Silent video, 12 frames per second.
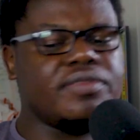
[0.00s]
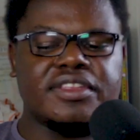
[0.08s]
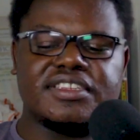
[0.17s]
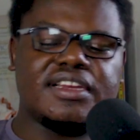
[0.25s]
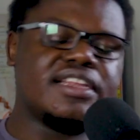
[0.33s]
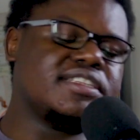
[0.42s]

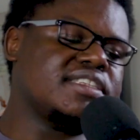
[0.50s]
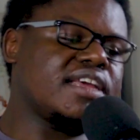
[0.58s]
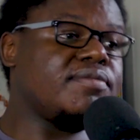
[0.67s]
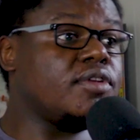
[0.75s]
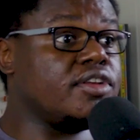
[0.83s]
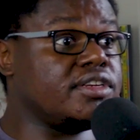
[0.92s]
These are the lessons
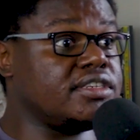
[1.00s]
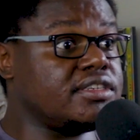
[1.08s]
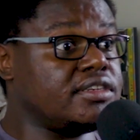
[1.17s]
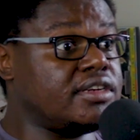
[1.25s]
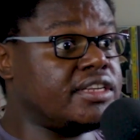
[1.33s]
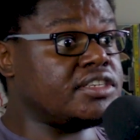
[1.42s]
I've learned
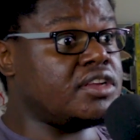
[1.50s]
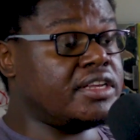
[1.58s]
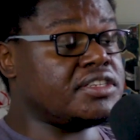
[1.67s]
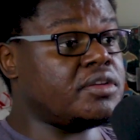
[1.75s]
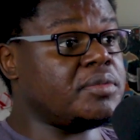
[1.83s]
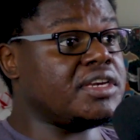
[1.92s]
as
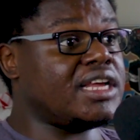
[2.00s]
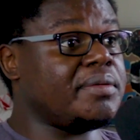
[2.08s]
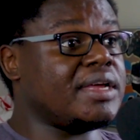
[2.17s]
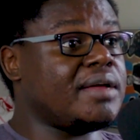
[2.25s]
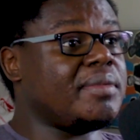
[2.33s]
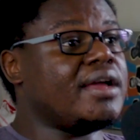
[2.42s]
a comedian
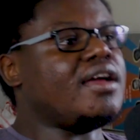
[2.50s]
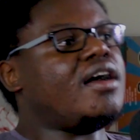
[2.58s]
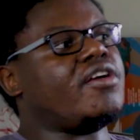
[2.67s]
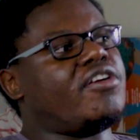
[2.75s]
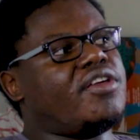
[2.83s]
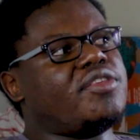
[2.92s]
coming up.
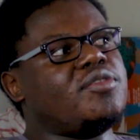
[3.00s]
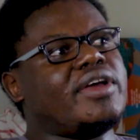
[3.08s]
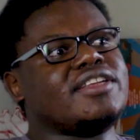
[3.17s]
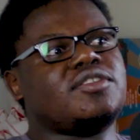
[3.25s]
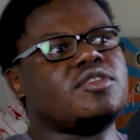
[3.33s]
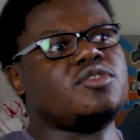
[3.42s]
I'd rather you
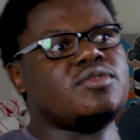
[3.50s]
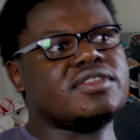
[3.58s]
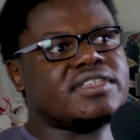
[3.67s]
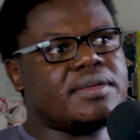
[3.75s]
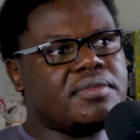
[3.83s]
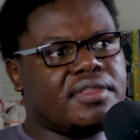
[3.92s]
guys not do the
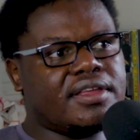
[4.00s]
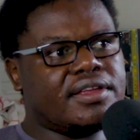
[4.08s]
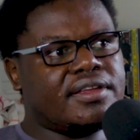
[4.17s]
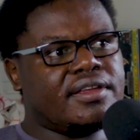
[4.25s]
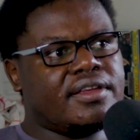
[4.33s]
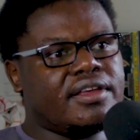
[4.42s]
same
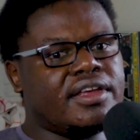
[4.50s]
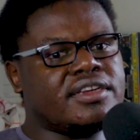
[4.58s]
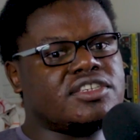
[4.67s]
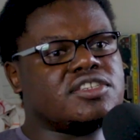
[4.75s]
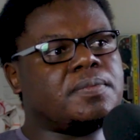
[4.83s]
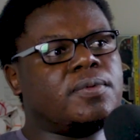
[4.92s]
thing
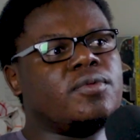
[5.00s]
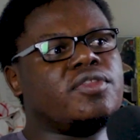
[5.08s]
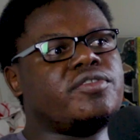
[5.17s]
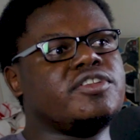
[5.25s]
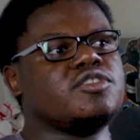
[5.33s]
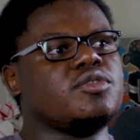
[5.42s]
and just pull
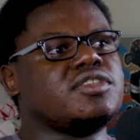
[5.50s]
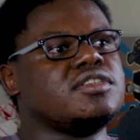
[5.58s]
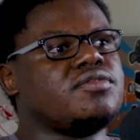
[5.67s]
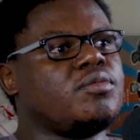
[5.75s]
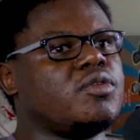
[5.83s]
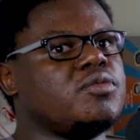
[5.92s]
the
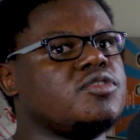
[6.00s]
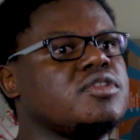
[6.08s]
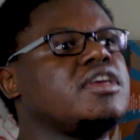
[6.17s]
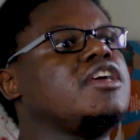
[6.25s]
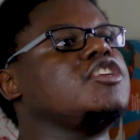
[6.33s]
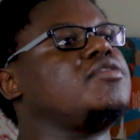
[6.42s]
resources from what we're
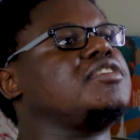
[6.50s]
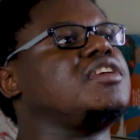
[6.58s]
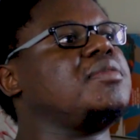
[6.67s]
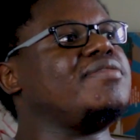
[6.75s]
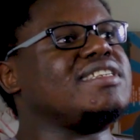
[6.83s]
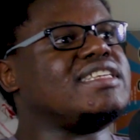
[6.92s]
doing. So, for
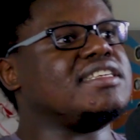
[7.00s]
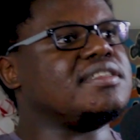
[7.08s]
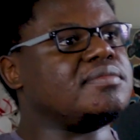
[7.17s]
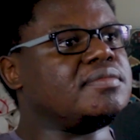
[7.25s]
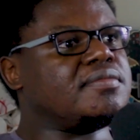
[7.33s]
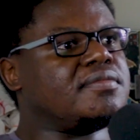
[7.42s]
example, even
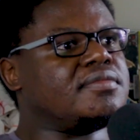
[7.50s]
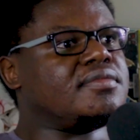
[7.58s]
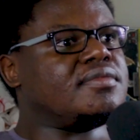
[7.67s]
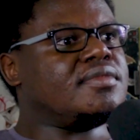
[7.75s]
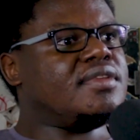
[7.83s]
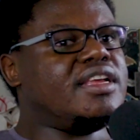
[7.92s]
Techzim.
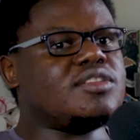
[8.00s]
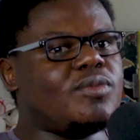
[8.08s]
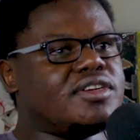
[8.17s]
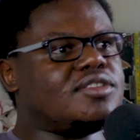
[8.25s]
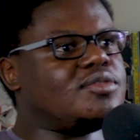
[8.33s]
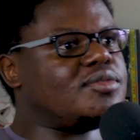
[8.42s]
It's
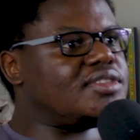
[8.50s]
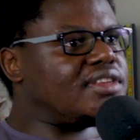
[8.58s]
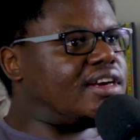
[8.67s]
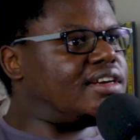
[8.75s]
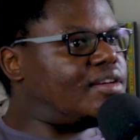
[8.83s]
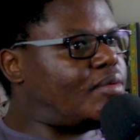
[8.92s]
one dude who
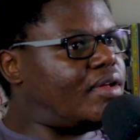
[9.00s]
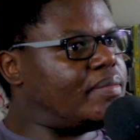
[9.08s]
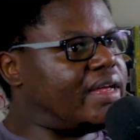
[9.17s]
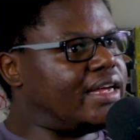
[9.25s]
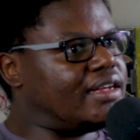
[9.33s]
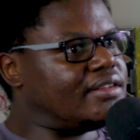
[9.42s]
started it a while
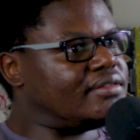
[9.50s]
back.